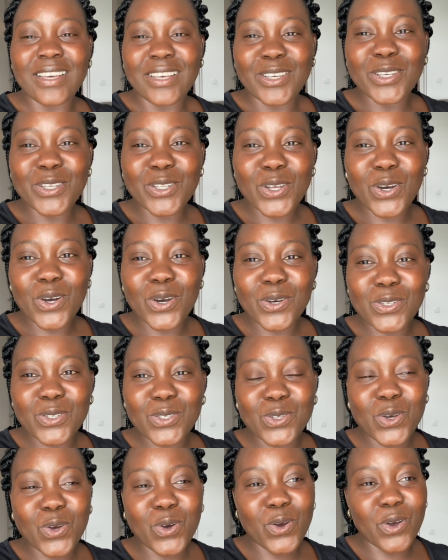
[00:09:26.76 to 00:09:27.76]
you know,
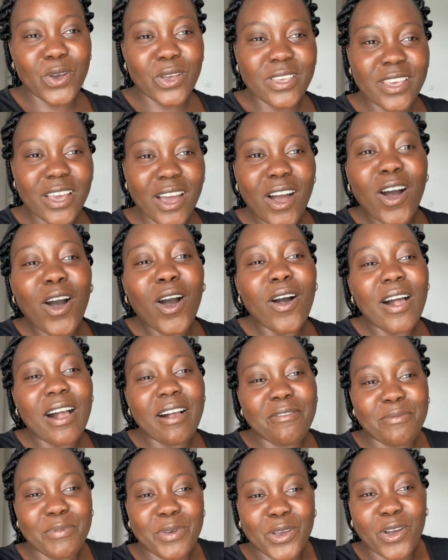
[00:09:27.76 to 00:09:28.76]
so y'all
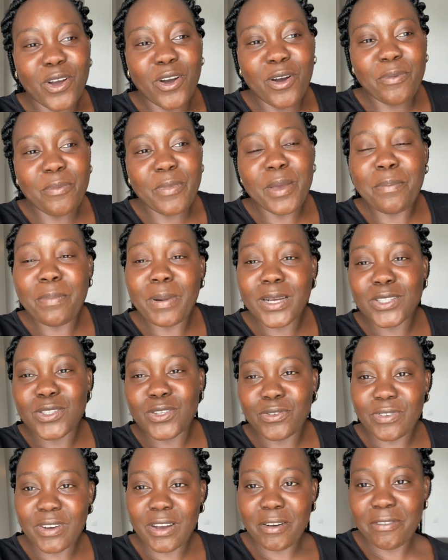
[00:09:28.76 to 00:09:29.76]
have become a part
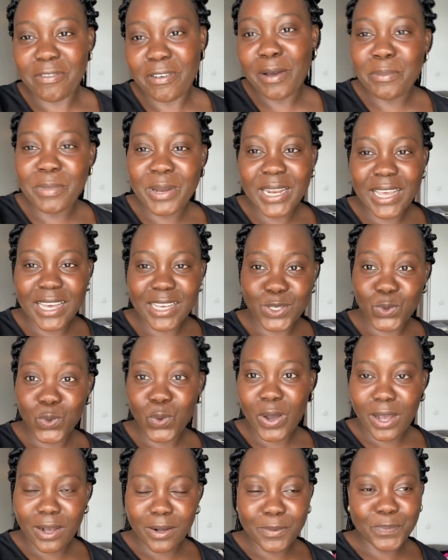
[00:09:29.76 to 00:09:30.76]
of our family as
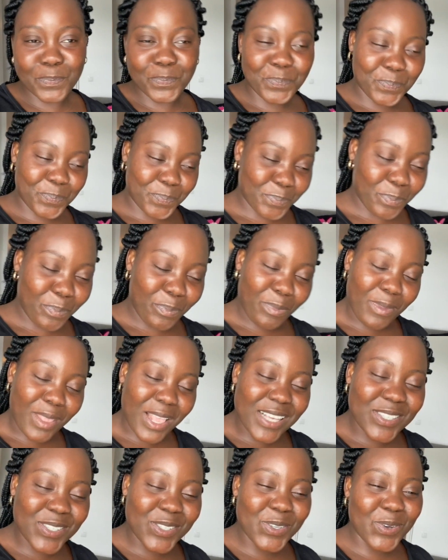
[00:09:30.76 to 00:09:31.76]
well.
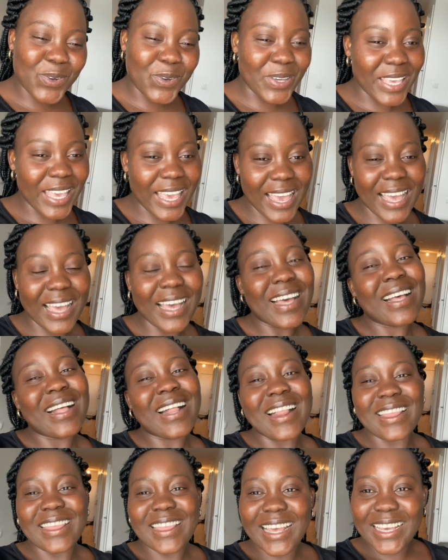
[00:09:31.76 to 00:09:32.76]
So yeah,
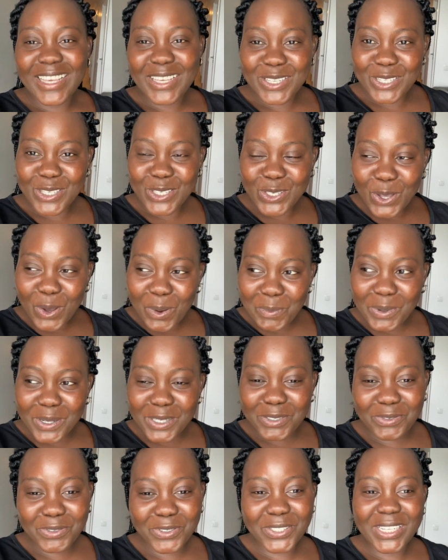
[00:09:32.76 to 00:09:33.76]
thank you so
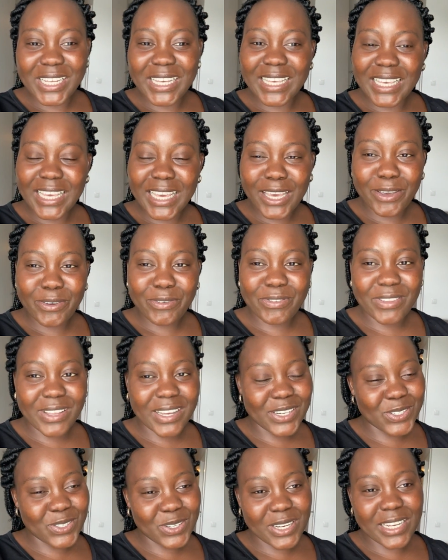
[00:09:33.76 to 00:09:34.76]
much for the gifts.
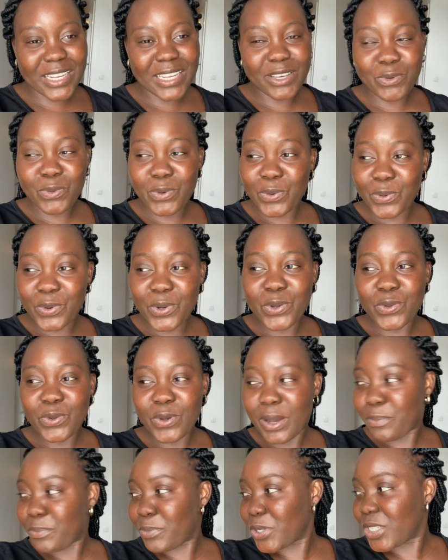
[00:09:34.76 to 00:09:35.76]
Actually, we really
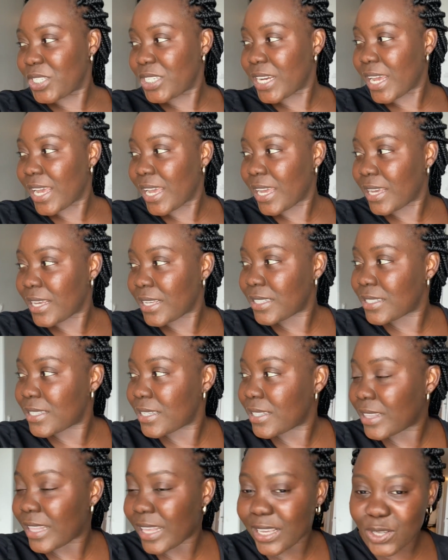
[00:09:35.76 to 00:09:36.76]
do appreciate.
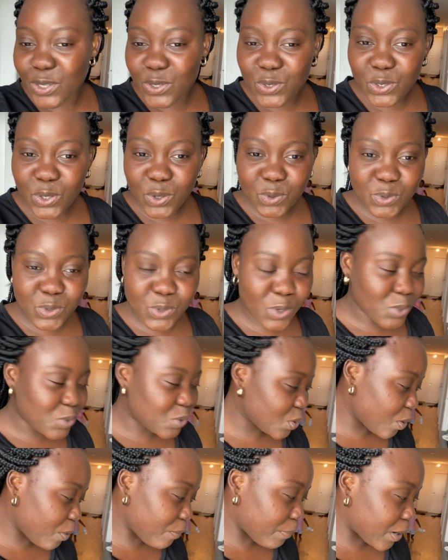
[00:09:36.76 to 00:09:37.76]
Thank you so, so,
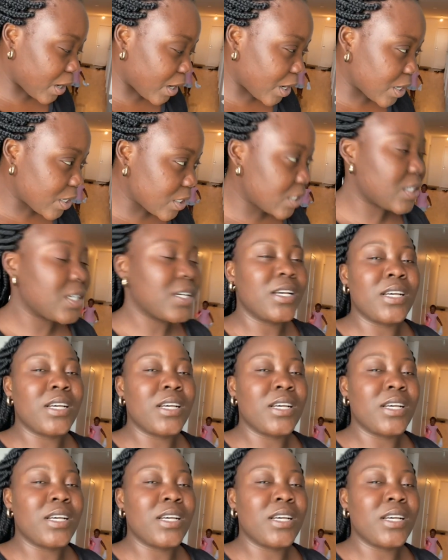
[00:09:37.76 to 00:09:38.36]
so much.